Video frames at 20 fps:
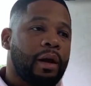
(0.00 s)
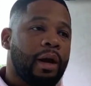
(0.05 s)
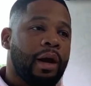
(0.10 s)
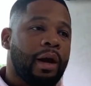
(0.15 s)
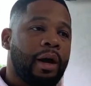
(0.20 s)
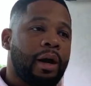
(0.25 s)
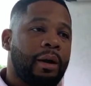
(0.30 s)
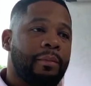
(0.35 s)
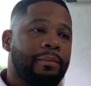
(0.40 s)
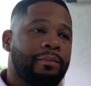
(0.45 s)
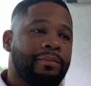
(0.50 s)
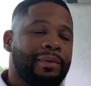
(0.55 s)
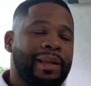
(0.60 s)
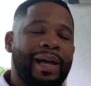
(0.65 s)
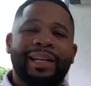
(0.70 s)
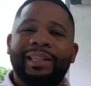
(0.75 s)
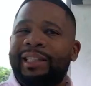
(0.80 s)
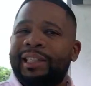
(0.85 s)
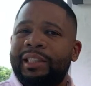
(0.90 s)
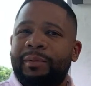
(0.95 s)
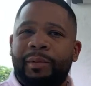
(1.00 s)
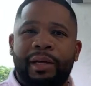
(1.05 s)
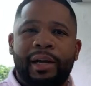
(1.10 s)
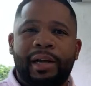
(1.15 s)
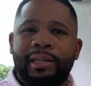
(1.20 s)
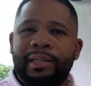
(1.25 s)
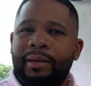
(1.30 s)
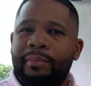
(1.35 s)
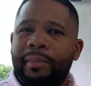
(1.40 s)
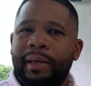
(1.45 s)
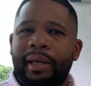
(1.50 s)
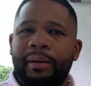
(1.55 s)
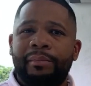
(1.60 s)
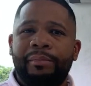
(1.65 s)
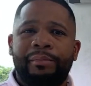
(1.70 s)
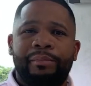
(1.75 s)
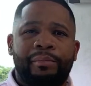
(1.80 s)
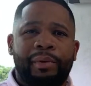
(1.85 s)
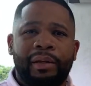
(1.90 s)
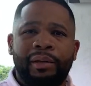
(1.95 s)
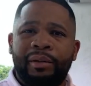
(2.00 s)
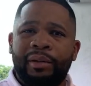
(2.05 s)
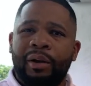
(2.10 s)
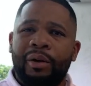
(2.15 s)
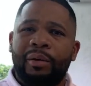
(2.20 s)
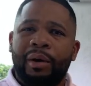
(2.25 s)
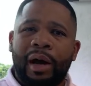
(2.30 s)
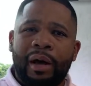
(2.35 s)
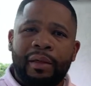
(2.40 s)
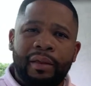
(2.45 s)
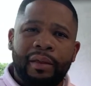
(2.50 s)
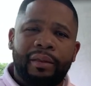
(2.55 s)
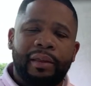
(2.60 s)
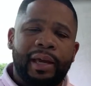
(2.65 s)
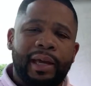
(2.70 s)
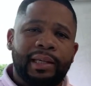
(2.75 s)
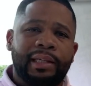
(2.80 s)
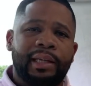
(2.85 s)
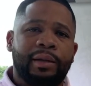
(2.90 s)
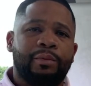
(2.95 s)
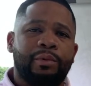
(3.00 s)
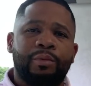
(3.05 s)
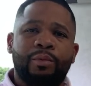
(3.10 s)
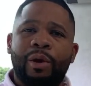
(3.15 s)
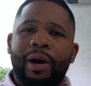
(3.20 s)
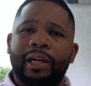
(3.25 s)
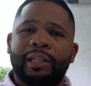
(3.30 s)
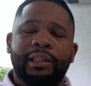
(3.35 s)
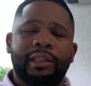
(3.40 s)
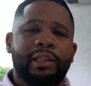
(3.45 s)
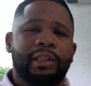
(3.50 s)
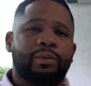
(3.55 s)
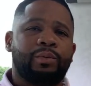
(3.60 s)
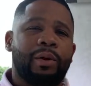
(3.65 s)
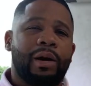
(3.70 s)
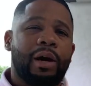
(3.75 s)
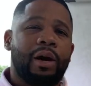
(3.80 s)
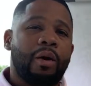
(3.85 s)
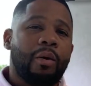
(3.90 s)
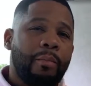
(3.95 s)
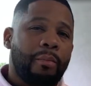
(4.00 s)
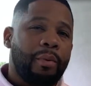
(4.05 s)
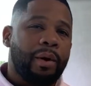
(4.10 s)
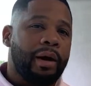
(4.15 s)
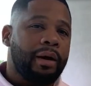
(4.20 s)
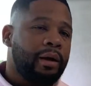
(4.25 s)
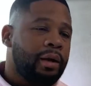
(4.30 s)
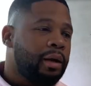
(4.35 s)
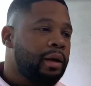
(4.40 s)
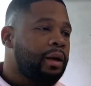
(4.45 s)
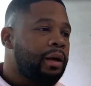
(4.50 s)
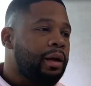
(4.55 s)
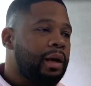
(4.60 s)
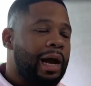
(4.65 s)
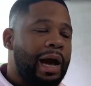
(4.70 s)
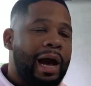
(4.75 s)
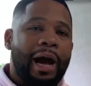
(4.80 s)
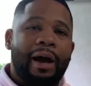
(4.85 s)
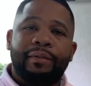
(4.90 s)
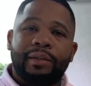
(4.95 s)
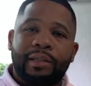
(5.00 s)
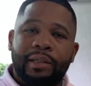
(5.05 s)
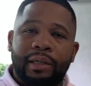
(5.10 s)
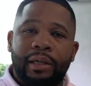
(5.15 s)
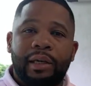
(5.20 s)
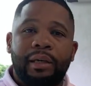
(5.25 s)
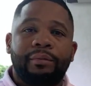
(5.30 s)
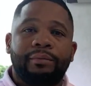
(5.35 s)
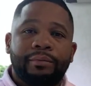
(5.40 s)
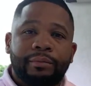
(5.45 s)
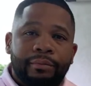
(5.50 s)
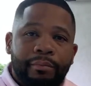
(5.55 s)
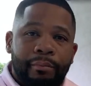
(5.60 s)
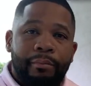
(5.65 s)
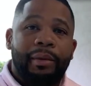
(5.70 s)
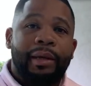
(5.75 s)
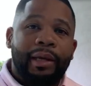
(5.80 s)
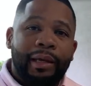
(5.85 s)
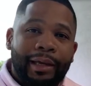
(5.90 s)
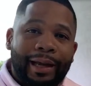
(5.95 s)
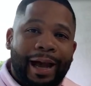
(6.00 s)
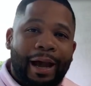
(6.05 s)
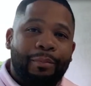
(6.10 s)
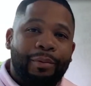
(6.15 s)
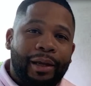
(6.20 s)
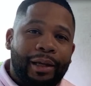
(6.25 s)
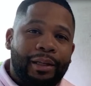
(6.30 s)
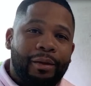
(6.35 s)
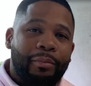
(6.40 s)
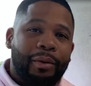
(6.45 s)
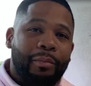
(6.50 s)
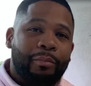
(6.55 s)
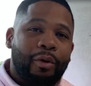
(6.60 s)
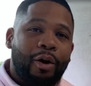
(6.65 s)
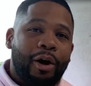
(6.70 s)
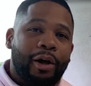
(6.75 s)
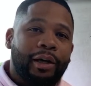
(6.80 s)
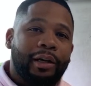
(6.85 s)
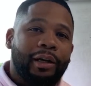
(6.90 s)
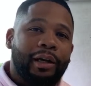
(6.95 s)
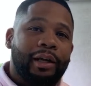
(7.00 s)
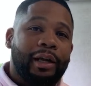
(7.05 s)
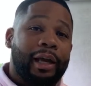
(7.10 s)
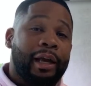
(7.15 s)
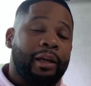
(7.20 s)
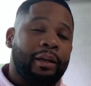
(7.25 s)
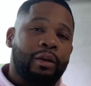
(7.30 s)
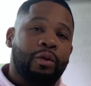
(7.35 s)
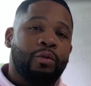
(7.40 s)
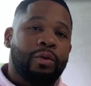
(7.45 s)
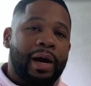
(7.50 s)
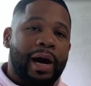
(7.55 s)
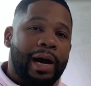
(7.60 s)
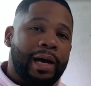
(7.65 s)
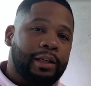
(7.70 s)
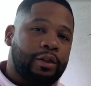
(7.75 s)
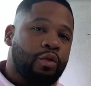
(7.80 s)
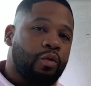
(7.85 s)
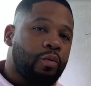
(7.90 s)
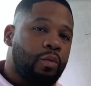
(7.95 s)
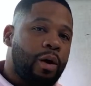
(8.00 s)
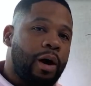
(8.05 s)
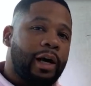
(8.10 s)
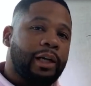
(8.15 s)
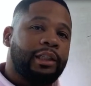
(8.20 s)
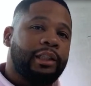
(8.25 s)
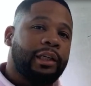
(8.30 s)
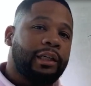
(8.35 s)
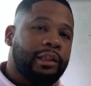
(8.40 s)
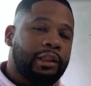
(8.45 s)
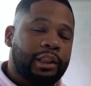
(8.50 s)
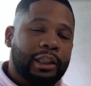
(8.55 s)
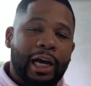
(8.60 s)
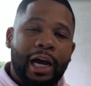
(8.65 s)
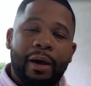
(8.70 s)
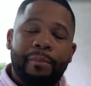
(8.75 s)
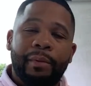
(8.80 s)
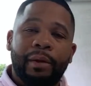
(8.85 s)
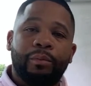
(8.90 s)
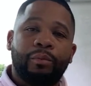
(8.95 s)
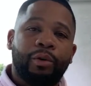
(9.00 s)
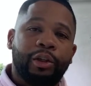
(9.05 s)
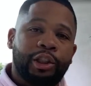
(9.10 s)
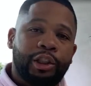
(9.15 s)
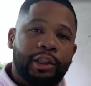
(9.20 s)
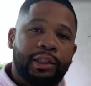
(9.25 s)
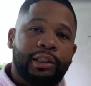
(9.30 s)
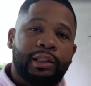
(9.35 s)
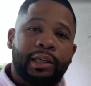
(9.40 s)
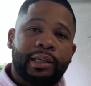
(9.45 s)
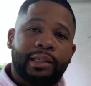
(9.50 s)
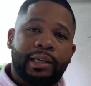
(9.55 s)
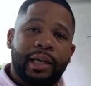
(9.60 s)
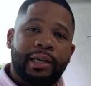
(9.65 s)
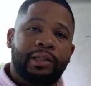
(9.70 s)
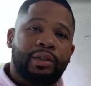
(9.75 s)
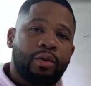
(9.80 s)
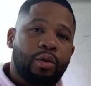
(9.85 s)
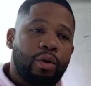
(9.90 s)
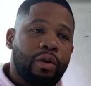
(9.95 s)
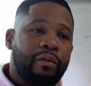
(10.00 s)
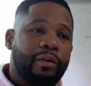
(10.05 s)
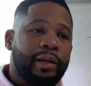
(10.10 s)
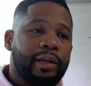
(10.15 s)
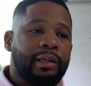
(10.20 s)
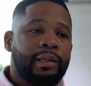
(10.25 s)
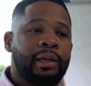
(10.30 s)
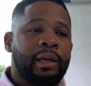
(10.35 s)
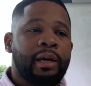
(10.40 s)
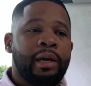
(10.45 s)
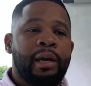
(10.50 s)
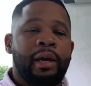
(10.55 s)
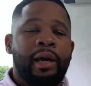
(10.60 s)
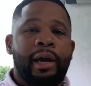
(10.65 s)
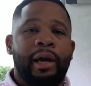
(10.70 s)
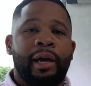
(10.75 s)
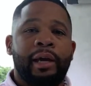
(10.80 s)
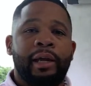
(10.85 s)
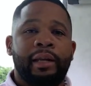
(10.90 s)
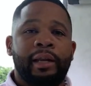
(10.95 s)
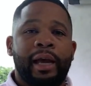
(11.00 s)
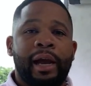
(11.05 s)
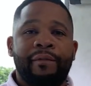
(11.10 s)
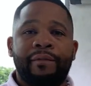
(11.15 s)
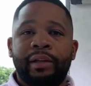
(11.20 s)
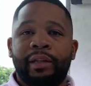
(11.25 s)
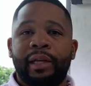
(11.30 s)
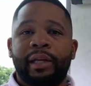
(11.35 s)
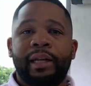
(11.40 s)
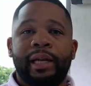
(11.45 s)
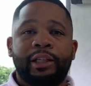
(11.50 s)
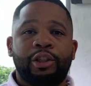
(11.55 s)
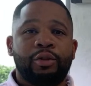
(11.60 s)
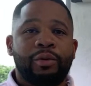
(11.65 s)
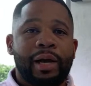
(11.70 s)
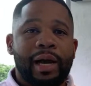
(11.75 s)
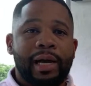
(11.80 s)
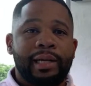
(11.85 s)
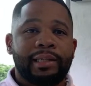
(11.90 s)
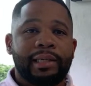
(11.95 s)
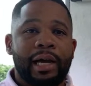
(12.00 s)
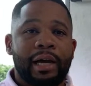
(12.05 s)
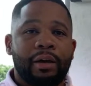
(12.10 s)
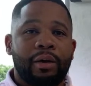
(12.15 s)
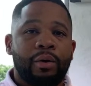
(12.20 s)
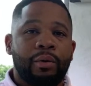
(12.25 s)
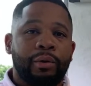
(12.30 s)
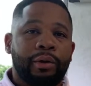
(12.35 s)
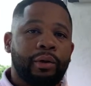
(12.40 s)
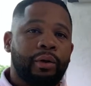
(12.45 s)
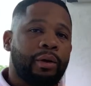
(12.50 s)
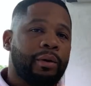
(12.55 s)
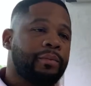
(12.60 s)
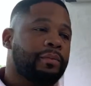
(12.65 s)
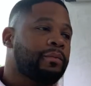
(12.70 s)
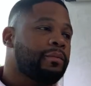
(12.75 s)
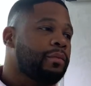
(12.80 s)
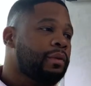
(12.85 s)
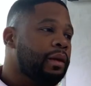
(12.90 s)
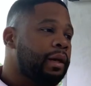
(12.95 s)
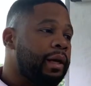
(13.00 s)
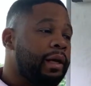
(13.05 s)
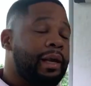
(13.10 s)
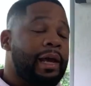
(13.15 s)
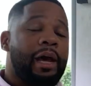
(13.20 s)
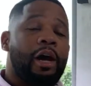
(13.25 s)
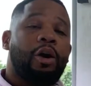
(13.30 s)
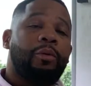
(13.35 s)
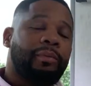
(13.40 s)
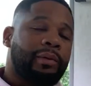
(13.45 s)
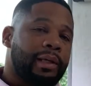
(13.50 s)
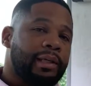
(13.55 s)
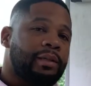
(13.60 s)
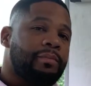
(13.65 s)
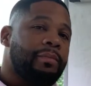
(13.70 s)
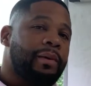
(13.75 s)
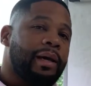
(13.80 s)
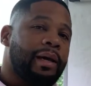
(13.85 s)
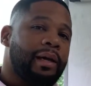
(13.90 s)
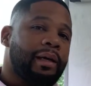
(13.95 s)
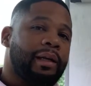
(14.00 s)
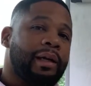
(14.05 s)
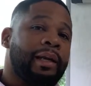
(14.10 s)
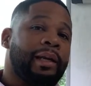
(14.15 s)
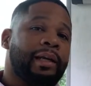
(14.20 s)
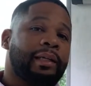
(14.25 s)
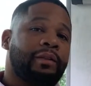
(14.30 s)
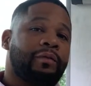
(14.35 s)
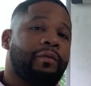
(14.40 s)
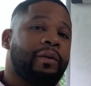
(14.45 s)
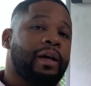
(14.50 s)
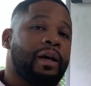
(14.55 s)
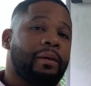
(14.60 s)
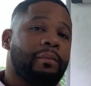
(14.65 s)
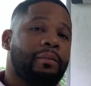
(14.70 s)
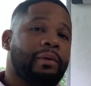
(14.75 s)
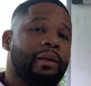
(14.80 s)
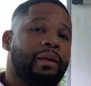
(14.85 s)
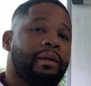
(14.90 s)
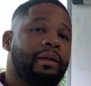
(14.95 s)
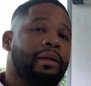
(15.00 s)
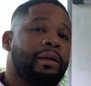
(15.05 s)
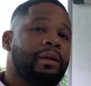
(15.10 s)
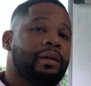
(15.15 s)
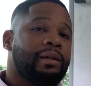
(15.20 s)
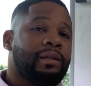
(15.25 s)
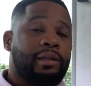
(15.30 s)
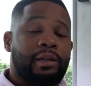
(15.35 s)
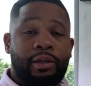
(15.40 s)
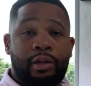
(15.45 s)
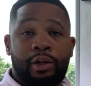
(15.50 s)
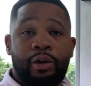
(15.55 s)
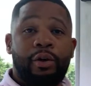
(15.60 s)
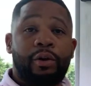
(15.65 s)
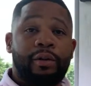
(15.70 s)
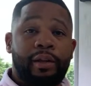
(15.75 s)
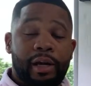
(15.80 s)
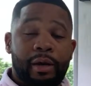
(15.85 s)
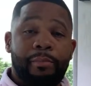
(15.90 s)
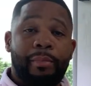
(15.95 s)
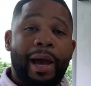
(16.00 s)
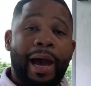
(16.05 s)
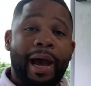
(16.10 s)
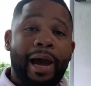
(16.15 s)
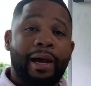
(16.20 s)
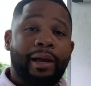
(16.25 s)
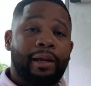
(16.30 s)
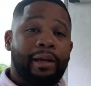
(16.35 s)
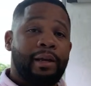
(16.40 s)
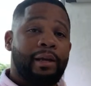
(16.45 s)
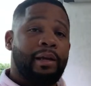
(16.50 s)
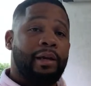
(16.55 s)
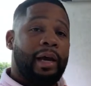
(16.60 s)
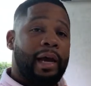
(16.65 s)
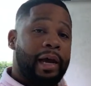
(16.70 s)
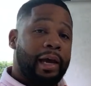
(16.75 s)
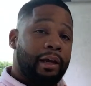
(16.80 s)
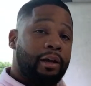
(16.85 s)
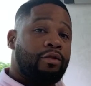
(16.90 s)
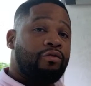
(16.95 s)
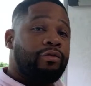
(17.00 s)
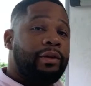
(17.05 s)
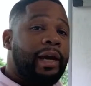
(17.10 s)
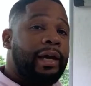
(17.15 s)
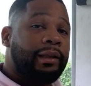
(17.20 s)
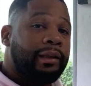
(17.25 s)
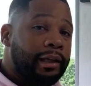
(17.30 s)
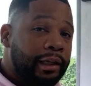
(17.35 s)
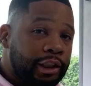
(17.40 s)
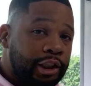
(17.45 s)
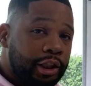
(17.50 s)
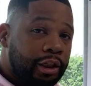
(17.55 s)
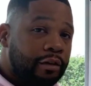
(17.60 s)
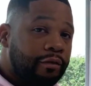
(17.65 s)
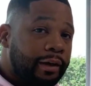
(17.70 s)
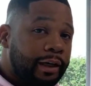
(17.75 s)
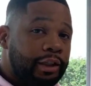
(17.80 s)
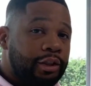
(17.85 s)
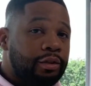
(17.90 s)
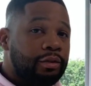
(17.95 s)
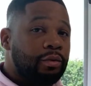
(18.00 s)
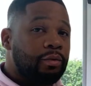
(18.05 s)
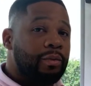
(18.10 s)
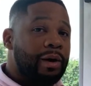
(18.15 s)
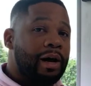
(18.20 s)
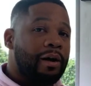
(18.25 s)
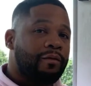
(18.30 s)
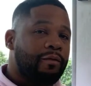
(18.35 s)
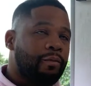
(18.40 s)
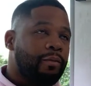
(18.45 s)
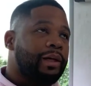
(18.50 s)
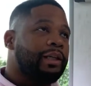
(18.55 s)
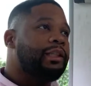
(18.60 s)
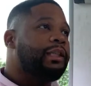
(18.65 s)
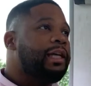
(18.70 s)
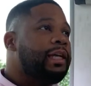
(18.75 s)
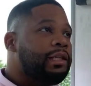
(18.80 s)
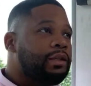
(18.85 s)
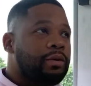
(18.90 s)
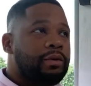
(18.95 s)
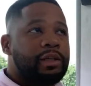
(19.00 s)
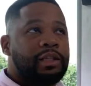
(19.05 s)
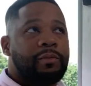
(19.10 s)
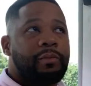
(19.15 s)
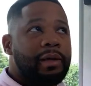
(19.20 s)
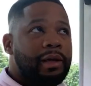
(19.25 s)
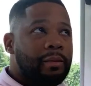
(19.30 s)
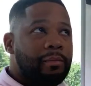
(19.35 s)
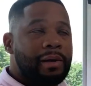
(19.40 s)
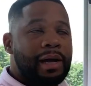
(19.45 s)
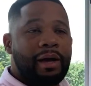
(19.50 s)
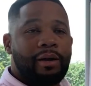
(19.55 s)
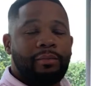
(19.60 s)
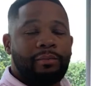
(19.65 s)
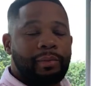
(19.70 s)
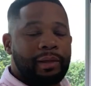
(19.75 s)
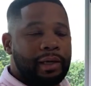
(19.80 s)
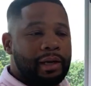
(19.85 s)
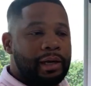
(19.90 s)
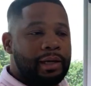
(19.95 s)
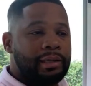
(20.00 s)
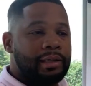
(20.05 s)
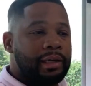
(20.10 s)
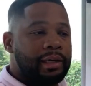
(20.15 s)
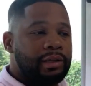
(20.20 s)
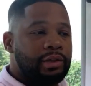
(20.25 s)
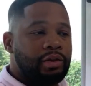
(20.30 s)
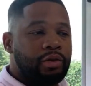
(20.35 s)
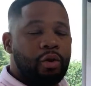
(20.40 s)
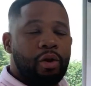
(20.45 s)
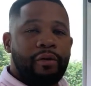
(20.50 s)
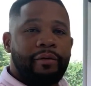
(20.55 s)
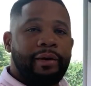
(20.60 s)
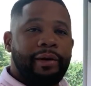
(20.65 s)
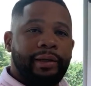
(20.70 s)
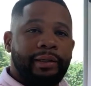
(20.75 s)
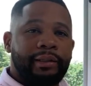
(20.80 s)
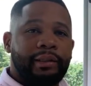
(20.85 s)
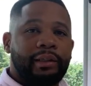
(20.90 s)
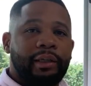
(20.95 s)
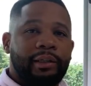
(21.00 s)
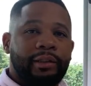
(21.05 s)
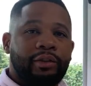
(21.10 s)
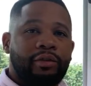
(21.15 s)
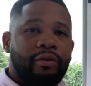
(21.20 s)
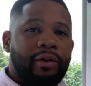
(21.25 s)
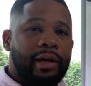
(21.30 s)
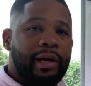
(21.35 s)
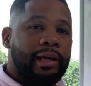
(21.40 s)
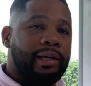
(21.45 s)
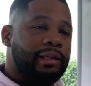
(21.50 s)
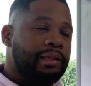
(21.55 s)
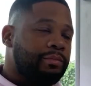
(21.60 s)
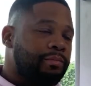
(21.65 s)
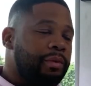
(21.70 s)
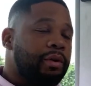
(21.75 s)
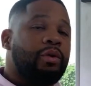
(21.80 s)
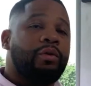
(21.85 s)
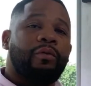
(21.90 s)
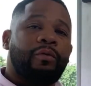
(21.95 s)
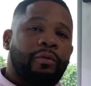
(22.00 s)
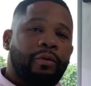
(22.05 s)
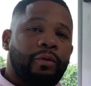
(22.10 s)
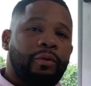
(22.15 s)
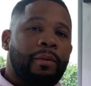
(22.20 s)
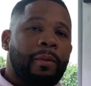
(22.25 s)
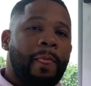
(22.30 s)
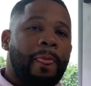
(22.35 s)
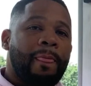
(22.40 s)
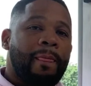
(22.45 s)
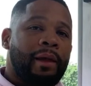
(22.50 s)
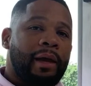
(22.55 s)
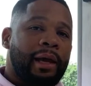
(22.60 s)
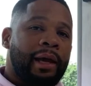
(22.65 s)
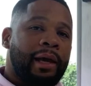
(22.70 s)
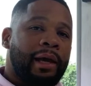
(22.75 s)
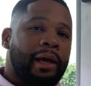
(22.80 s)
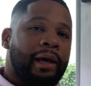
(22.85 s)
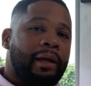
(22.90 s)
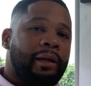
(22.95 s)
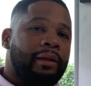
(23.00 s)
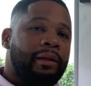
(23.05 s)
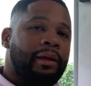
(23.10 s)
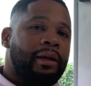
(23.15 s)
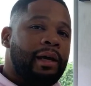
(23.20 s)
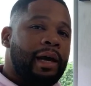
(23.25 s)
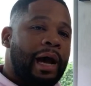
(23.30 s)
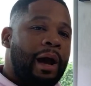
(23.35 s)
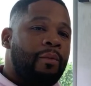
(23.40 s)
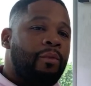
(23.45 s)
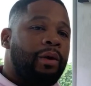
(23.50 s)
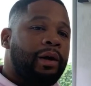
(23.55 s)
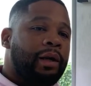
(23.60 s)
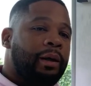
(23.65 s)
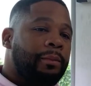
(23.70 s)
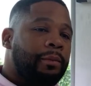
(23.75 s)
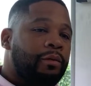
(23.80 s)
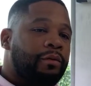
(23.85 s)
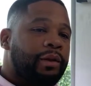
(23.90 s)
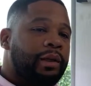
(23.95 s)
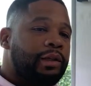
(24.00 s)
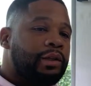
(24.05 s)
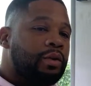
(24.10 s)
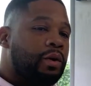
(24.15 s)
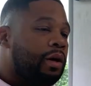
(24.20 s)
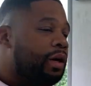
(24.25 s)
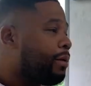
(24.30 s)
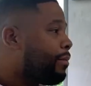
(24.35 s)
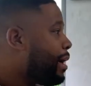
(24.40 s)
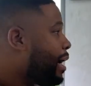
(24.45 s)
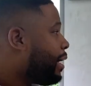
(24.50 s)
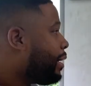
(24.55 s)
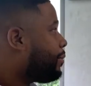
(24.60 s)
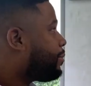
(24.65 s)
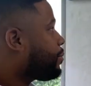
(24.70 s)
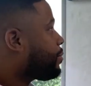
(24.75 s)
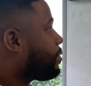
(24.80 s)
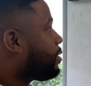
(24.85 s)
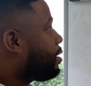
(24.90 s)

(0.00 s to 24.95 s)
Um, not just because of me, but you know, other things he was watching as well. But obviously, me, I played a big part in it. And you guys who watch and chime in with your success stories and everything that you guys got going on and help this man and his family secure their bag and create their generational wealth, which he's going to speak about because his story is is great, is beautiful, and I want him to really talk about it.